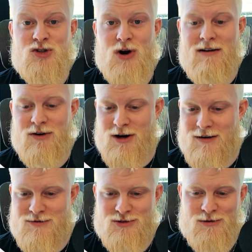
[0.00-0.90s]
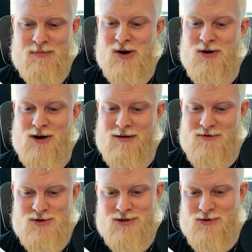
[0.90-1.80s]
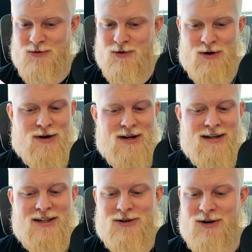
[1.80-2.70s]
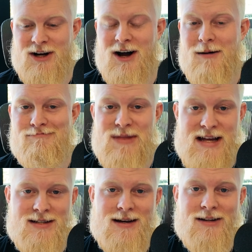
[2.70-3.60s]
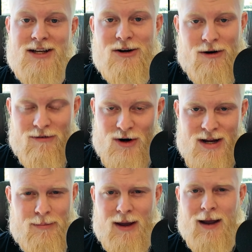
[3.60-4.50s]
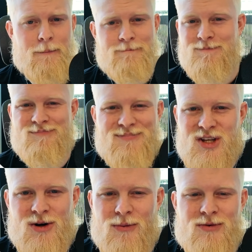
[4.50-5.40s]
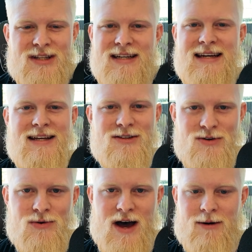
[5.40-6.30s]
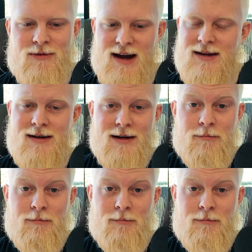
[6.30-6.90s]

driver covers or putter covers, or, a cup that's cleaner for dipping, you don't really need to do that, right?